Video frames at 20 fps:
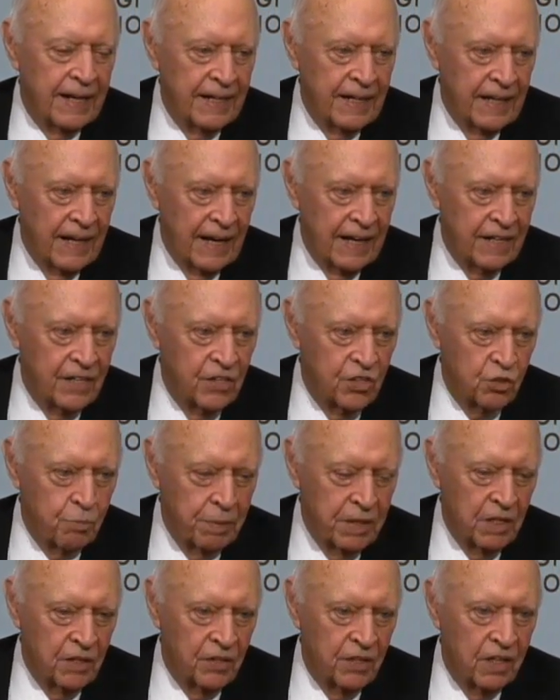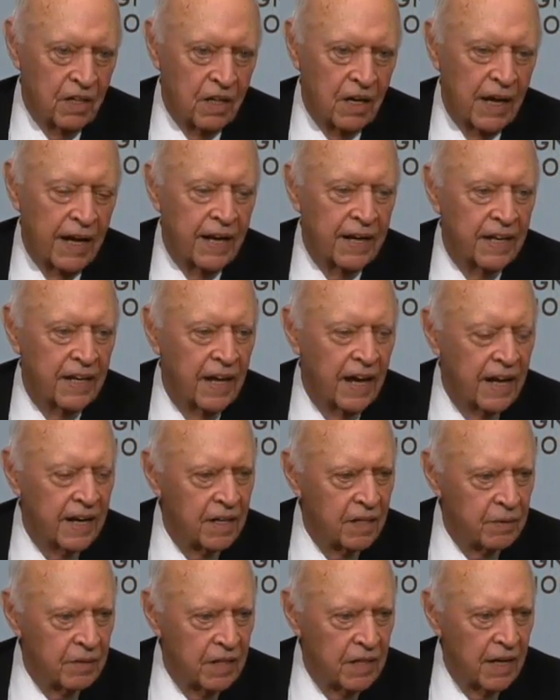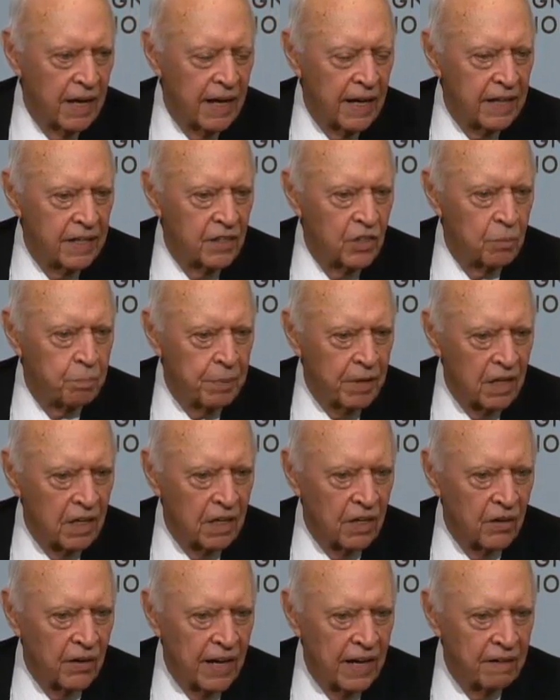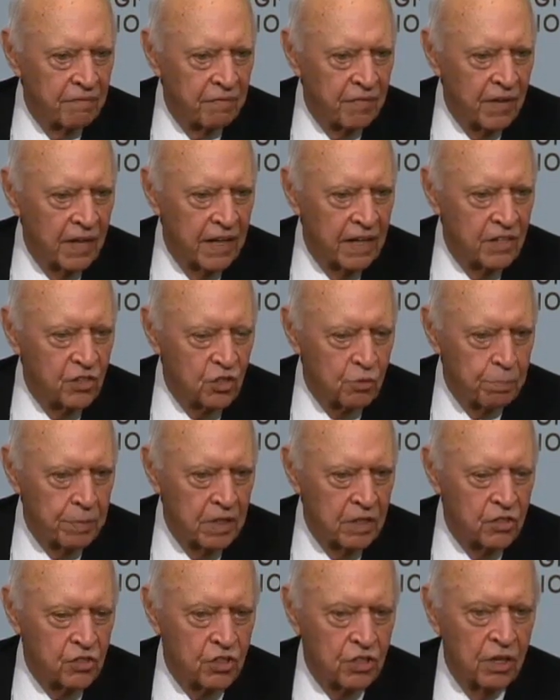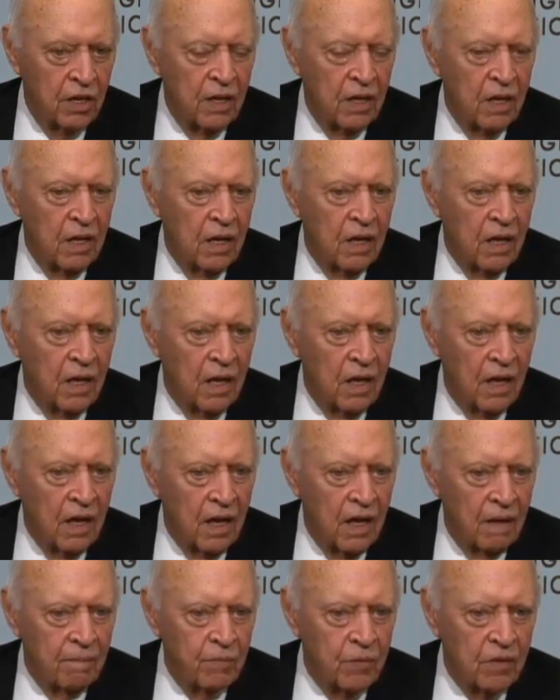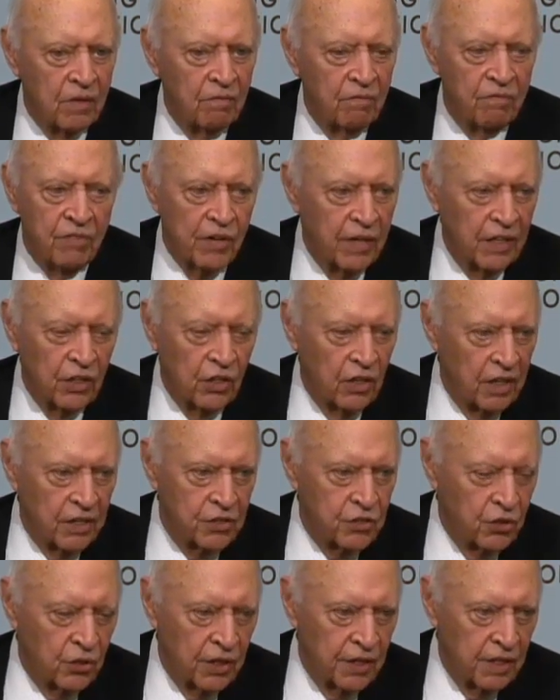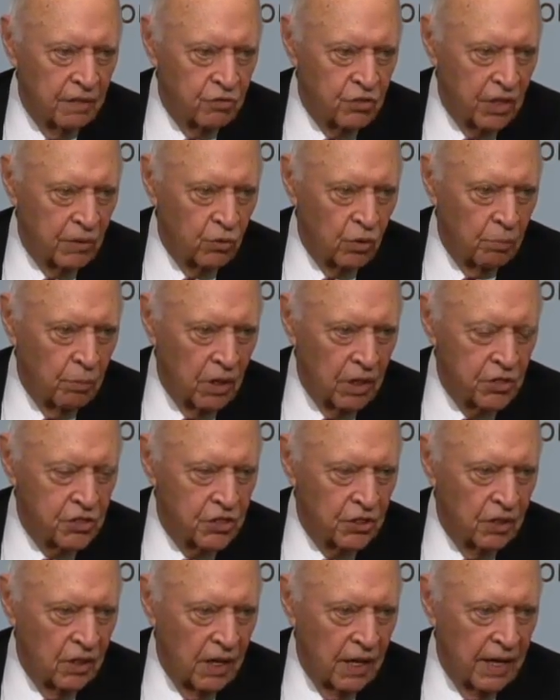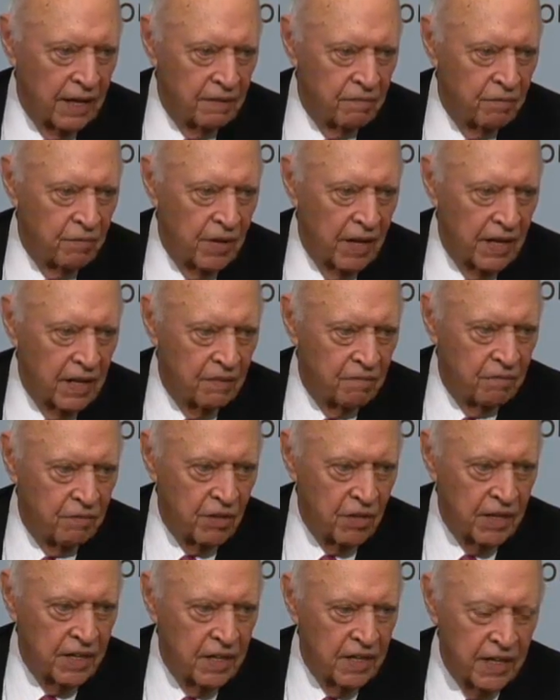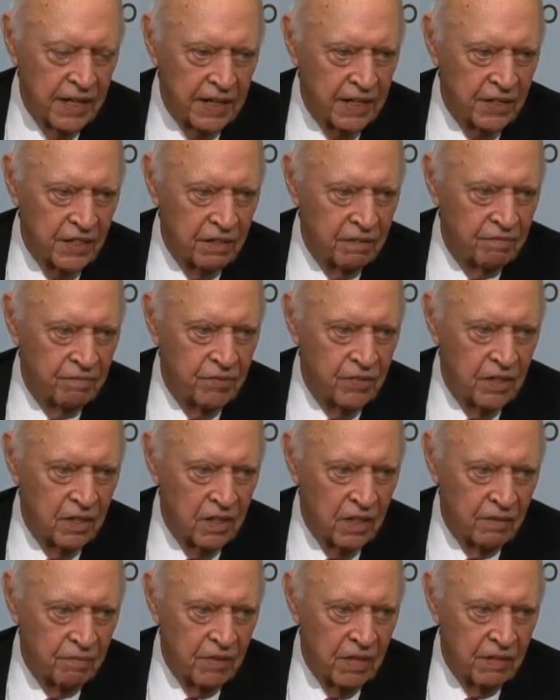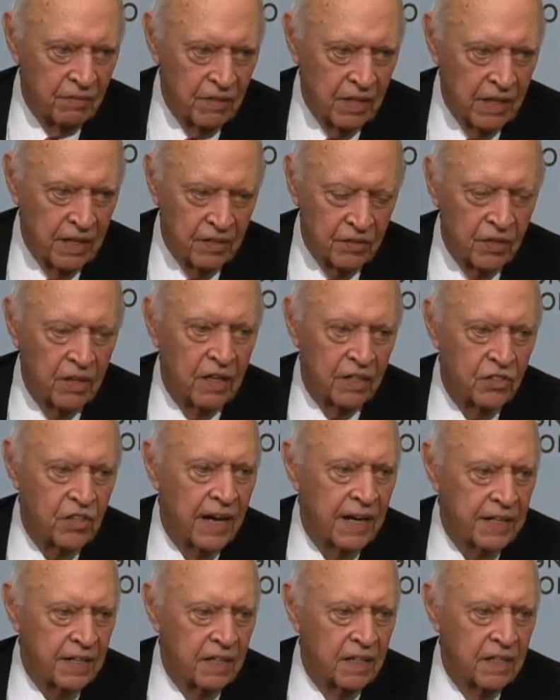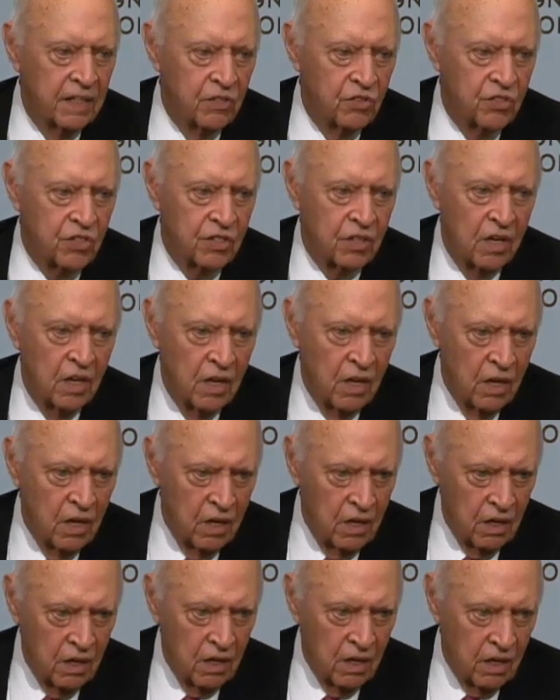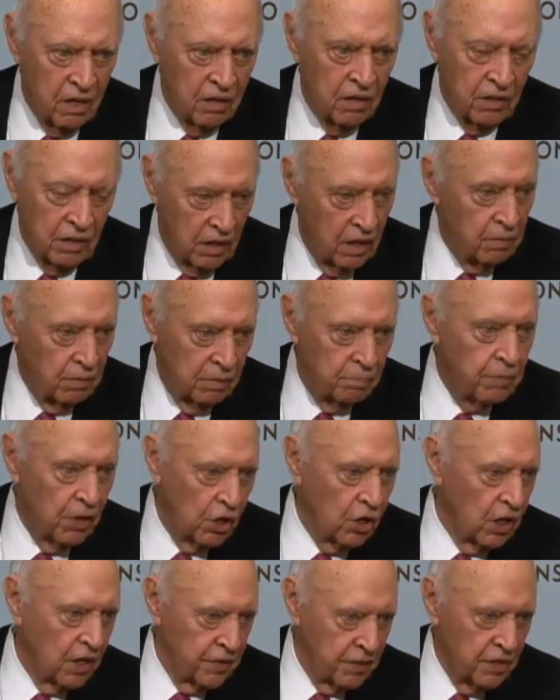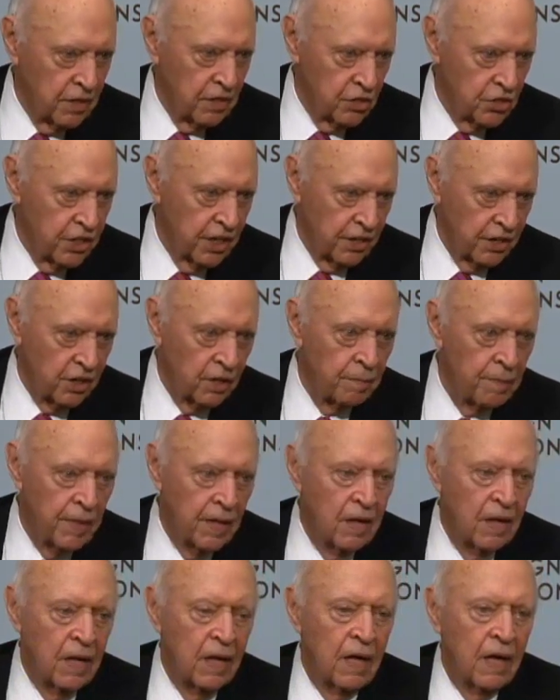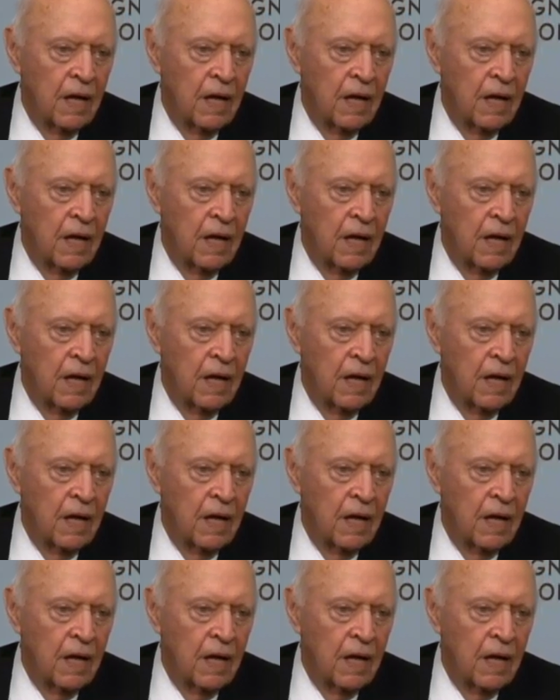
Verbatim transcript: and he had to speak there. And he had, a, he had in the paragraph a speech uh, very laudatory of General Marshall and, and very negative uh, and, and, attacking his uh, uh McCarthy and Jenner.